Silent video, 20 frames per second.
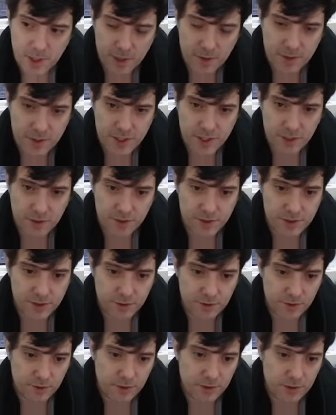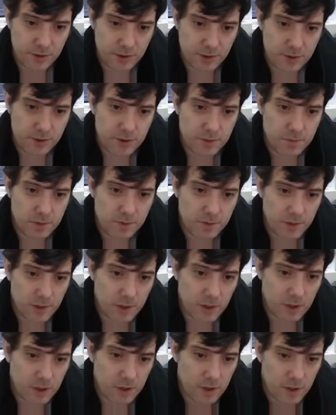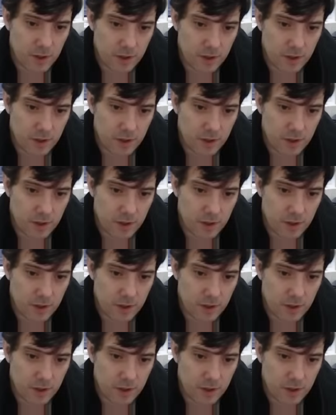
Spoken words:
higher sales too, to be fair.